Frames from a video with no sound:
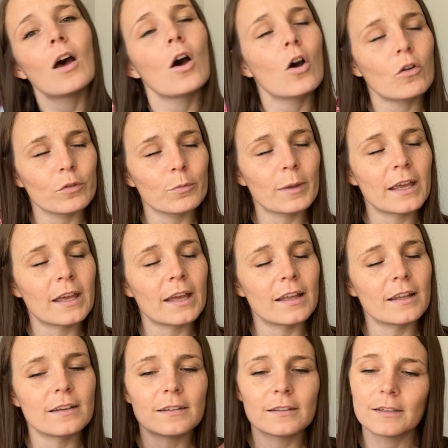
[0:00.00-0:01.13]
over my
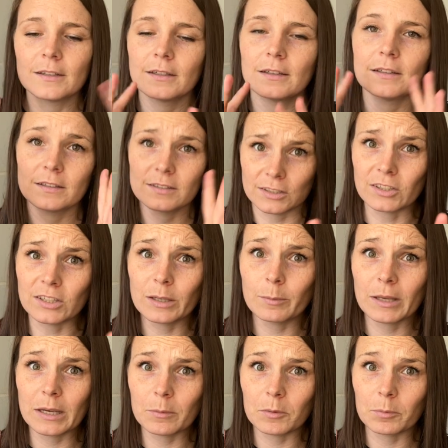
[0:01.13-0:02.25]
head. Still need to be
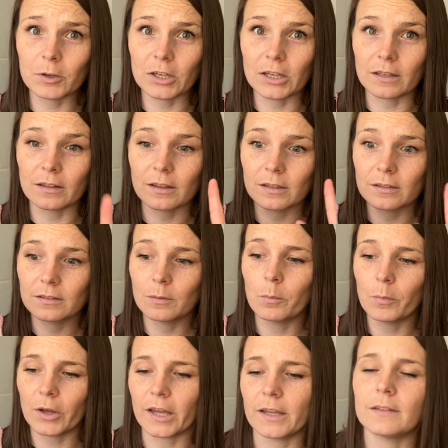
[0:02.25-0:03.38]
able to breathe,
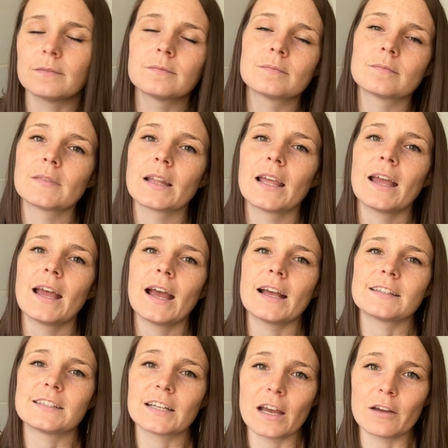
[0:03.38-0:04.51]
but has
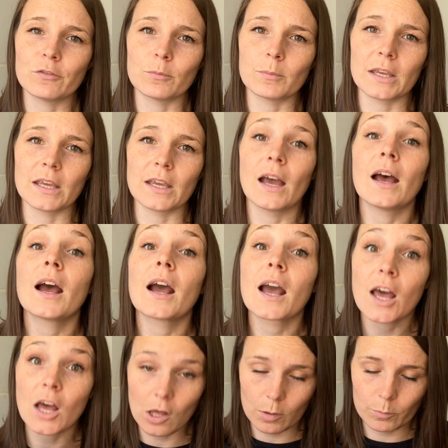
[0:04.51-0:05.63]
to cover me
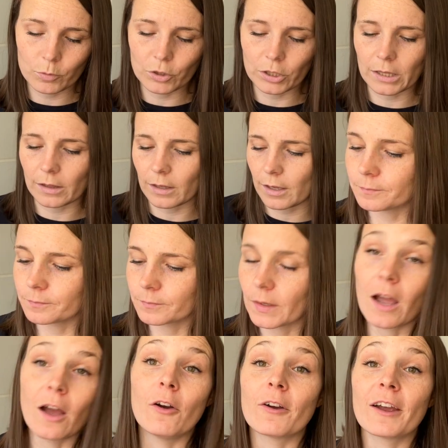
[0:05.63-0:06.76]
completely.
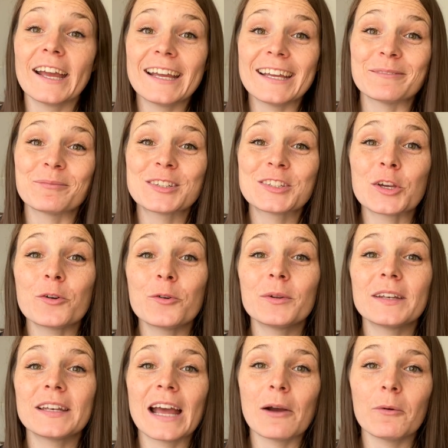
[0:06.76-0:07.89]
Okay, so
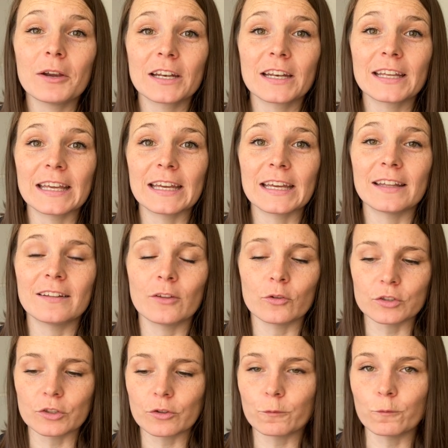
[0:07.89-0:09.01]
now we're gonna get, those
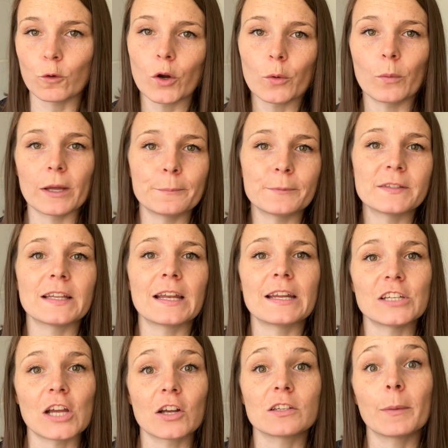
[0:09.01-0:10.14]
are the 4 whips that I
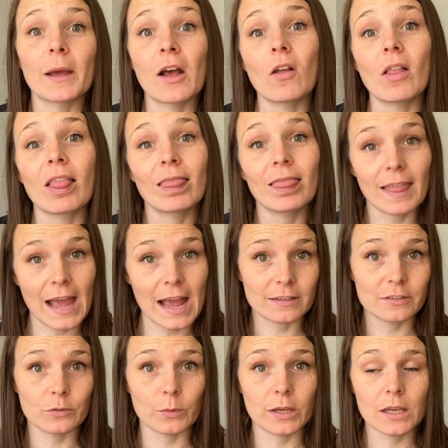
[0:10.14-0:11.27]
talked about
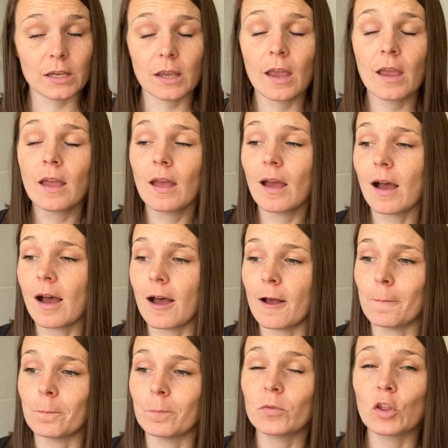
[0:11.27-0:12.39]
last week.
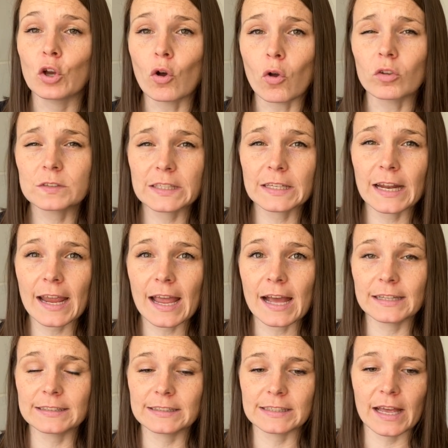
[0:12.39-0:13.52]
The goals that I
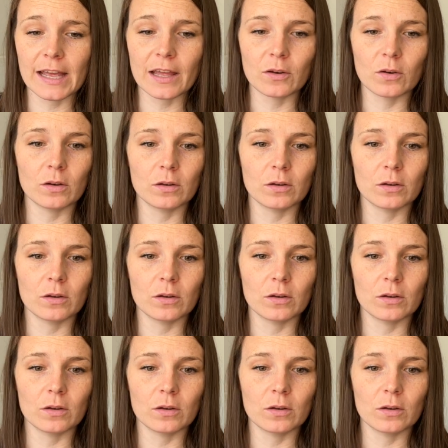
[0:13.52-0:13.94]
had set